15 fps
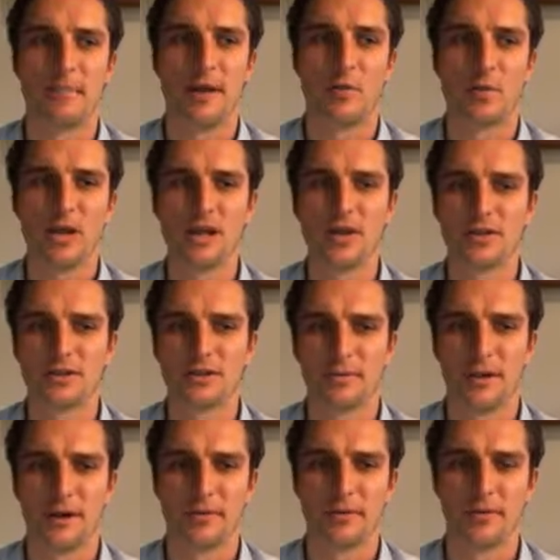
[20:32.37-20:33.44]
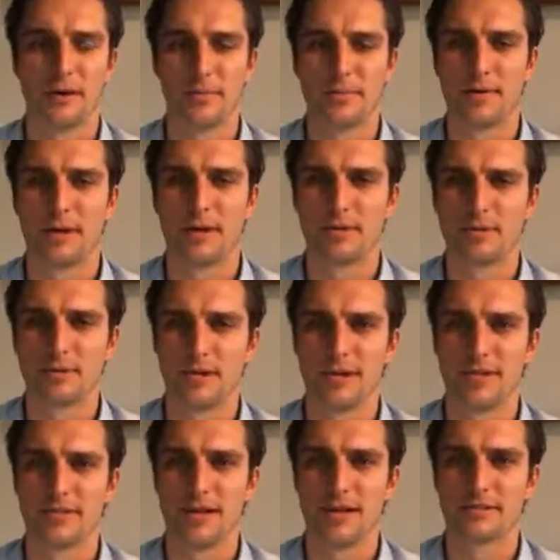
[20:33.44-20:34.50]
And what I noticed about crypto, it's really
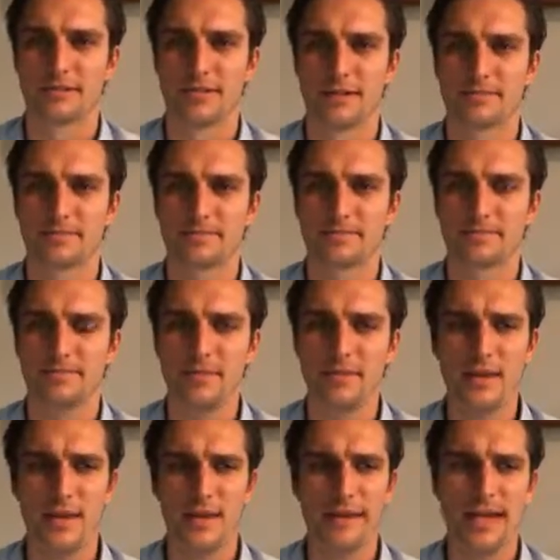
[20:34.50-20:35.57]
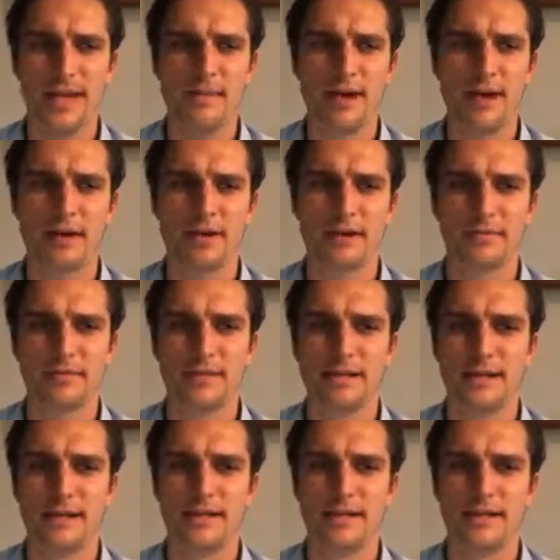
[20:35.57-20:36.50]
interesting, it came out of